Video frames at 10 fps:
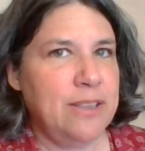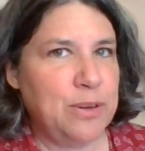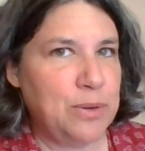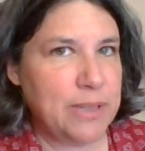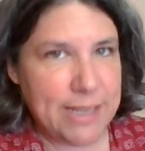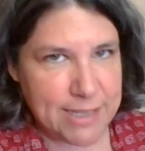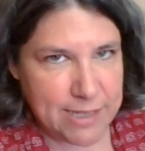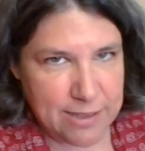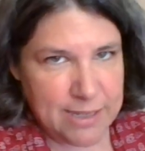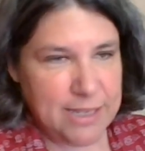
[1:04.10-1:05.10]
the whole
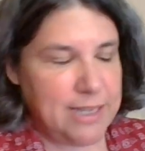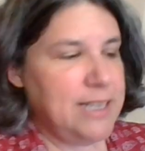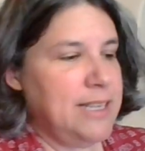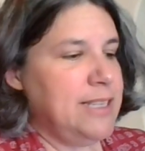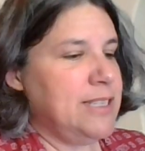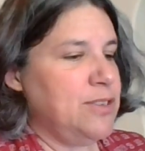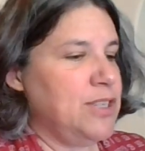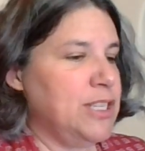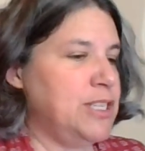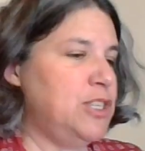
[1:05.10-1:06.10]
lesson. So
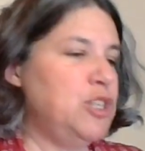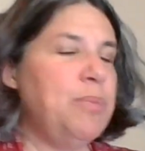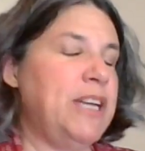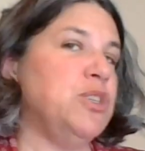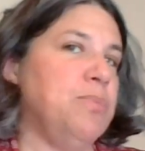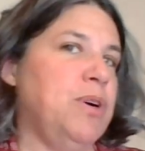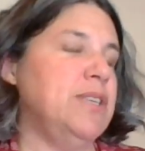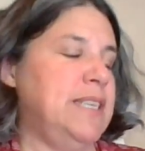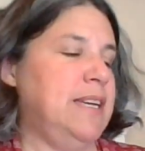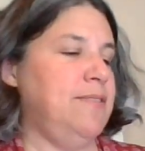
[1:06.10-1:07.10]
just two major
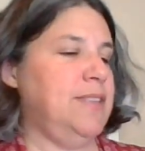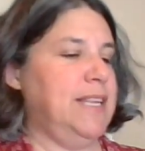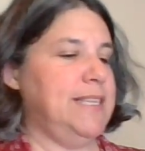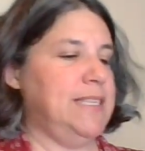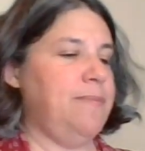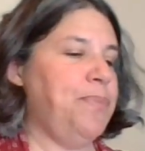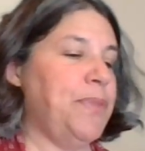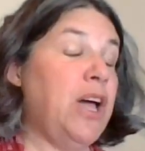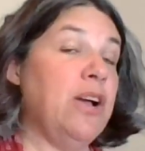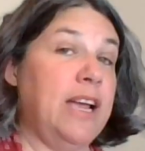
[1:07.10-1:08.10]
parts out of the lesson.
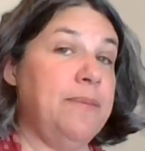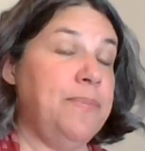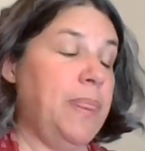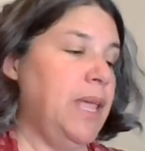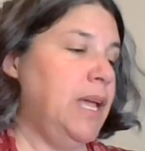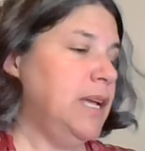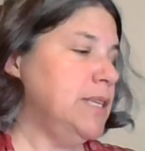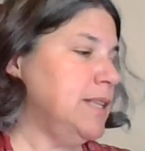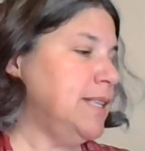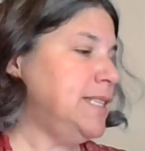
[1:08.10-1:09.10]
All right,
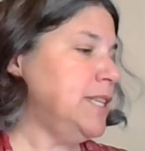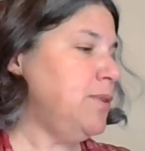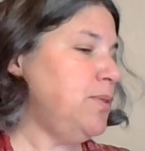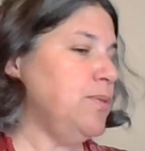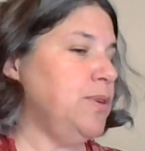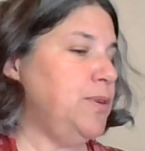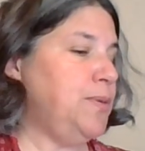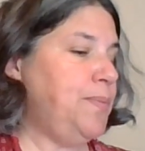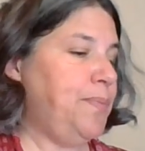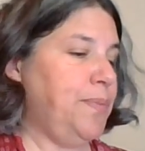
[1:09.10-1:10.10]
so let's go
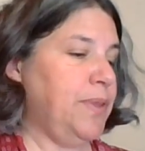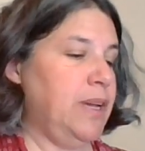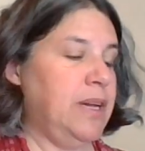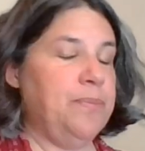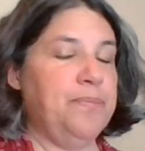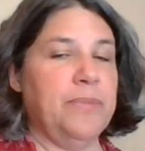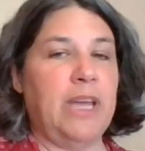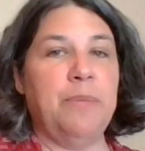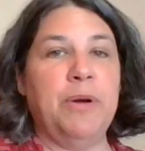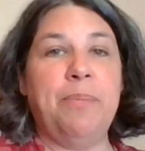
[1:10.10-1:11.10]
through. I'm
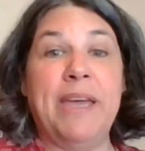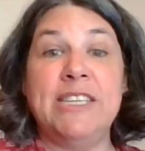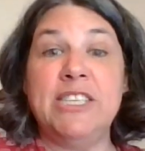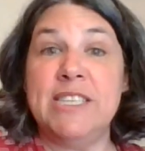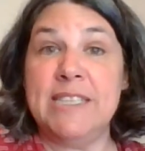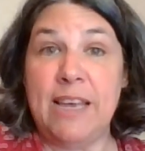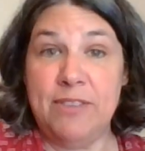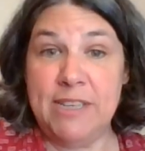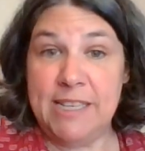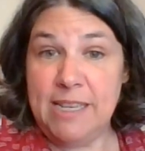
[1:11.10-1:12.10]
on page
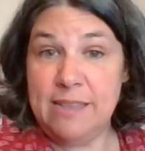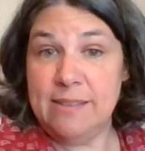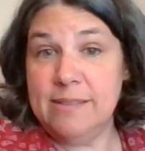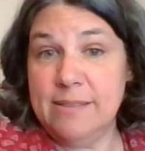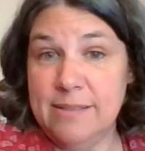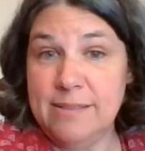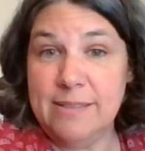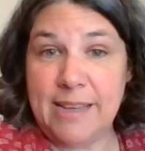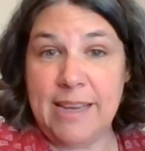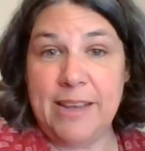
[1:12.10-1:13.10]
70,
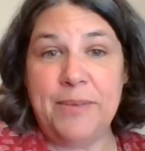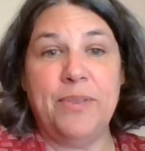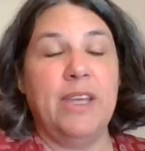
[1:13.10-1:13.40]
okay?